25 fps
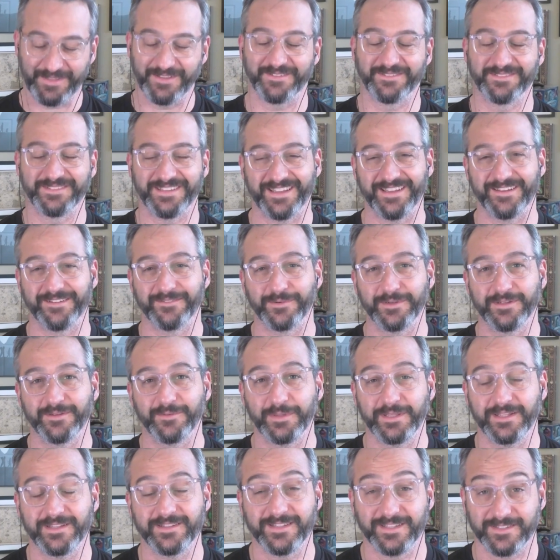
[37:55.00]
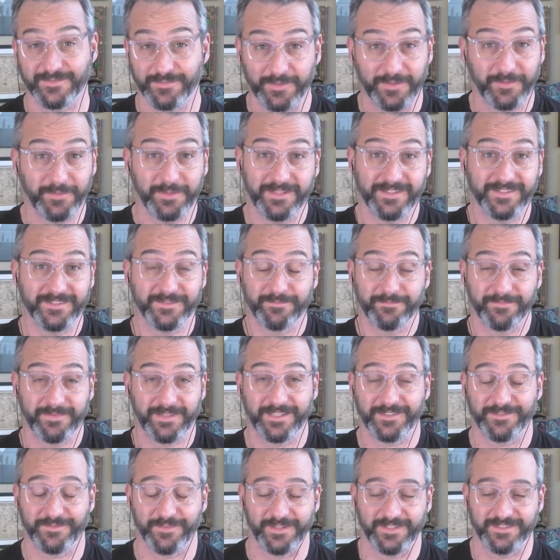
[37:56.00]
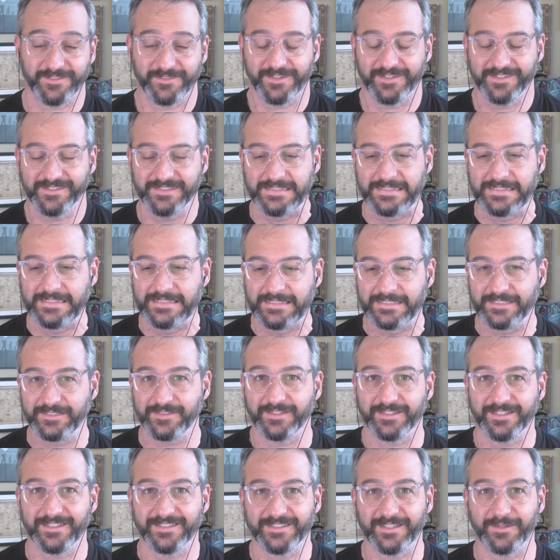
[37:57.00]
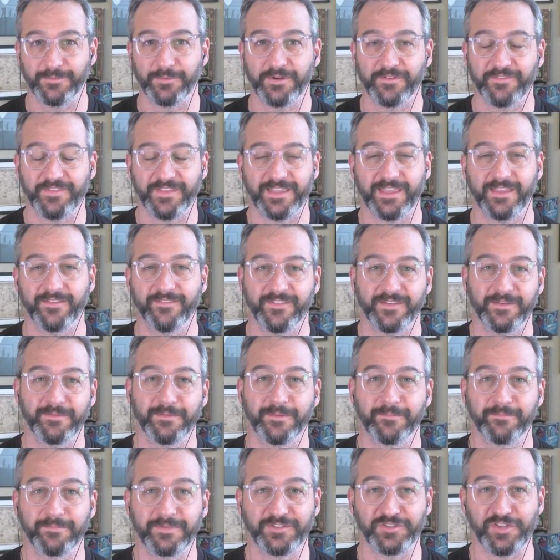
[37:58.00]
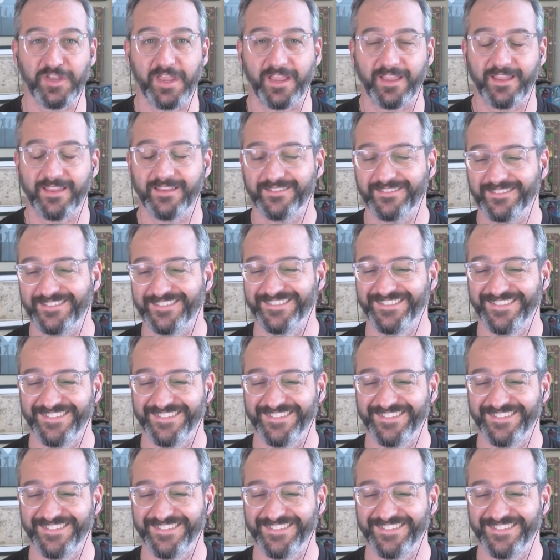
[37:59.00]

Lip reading: Will Wheaton. That's Will Wheaton's catchphrase, right? I guess I wonder if they gave him a check.